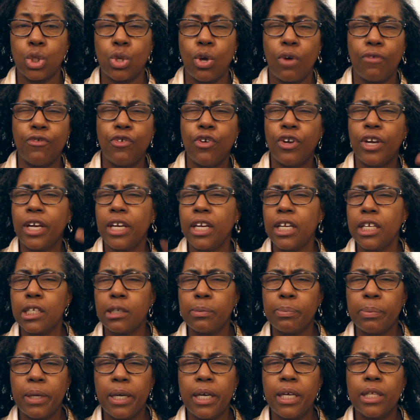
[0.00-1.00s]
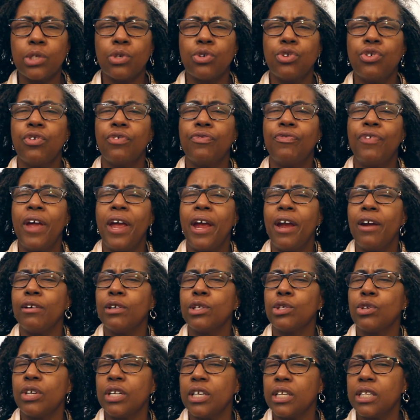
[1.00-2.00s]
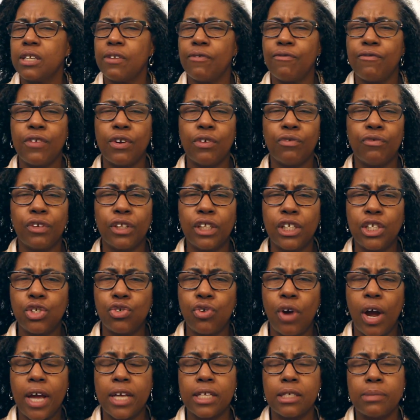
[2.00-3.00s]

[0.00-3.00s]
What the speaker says: So if you're getting splits or your hair is starting to feel really dry,